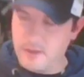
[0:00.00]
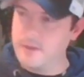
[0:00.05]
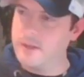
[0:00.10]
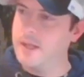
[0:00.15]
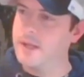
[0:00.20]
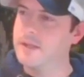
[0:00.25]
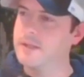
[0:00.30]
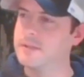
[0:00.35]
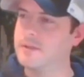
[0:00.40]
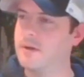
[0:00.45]

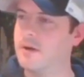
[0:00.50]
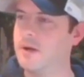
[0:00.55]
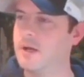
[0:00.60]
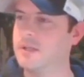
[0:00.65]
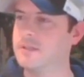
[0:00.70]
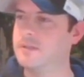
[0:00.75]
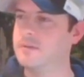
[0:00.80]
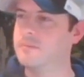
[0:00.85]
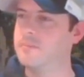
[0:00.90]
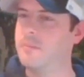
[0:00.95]
That is
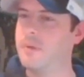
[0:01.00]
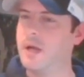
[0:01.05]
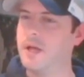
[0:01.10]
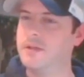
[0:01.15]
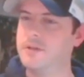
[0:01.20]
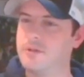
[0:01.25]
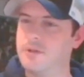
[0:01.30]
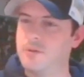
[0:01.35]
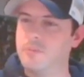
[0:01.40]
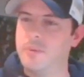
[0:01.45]
awesome. Mine
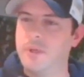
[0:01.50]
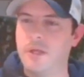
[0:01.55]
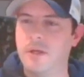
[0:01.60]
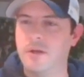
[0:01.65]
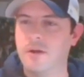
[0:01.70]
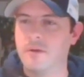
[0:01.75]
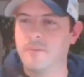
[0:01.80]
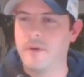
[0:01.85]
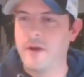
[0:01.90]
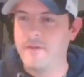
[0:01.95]
should be
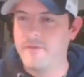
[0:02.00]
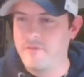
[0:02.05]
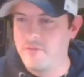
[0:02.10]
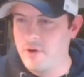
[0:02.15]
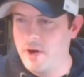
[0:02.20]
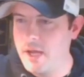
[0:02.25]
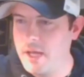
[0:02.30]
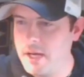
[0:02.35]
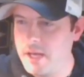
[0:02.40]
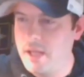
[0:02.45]
here by
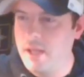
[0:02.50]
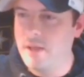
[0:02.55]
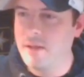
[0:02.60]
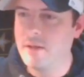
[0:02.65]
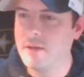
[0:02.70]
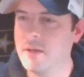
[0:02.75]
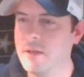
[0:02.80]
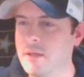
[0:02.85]
Friday.